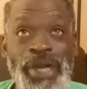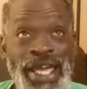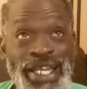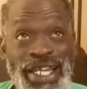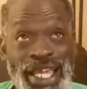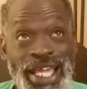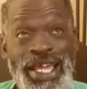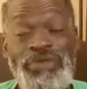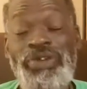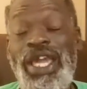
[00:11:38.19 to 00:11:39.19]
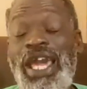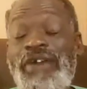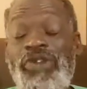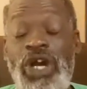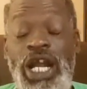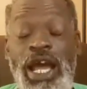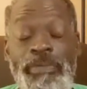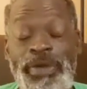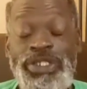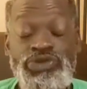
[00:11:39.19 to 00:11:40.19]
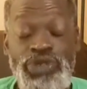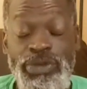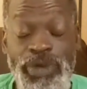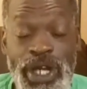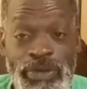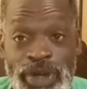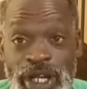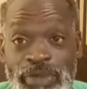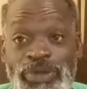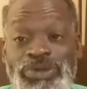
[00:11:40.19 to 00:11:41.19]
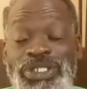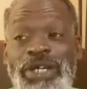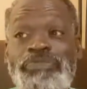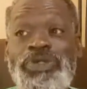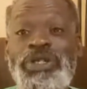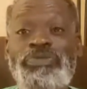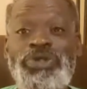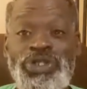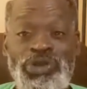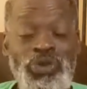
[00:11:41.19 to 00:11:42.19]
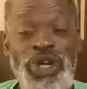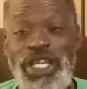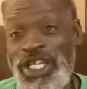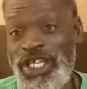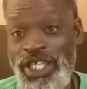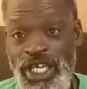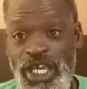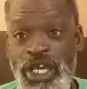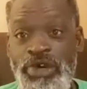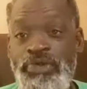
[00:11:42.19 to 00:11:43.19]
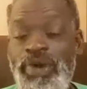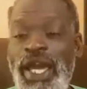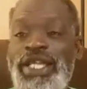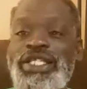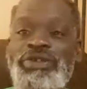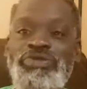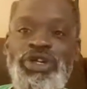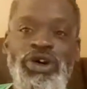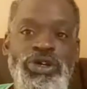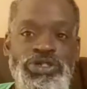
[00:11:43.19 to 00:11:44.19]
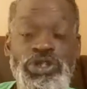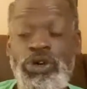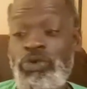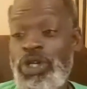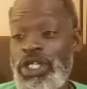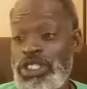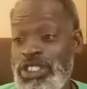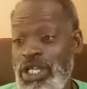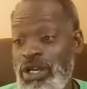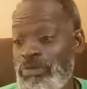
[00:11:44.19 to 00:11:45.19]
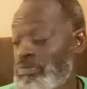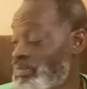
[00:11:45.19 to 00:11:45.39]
And then we have our camping trip coming up on September 20th, right? Then we also I